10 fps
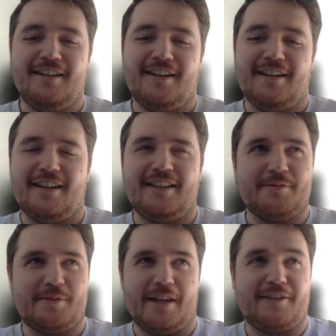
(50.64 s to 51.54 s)
I think it
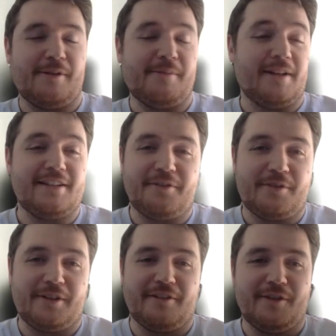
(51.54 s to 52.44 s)
was about 3 months
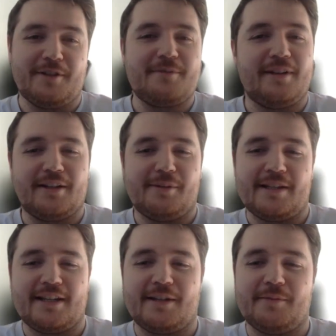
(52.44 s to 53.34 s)
after I got the first one, I got my
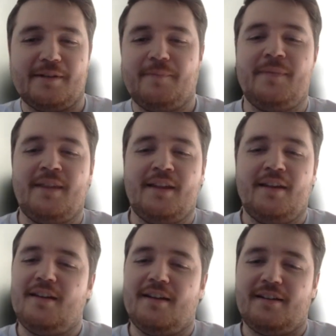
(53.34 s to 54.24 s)
second one,
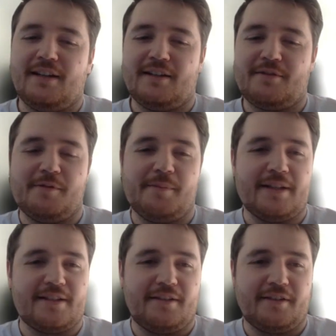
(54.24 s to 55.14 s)
and now 12
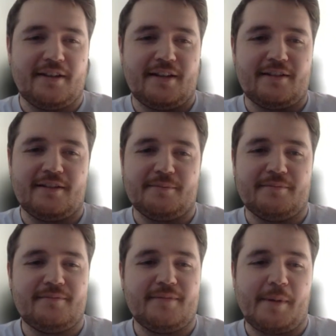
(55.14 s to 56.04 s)
months after that,
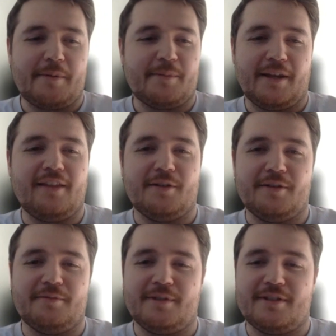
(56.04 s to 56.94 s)
I'm up to my
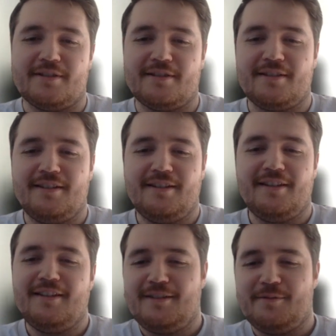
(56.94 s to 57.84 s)
third, which is
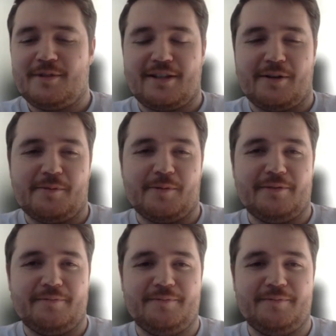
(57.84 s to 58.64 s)
going well.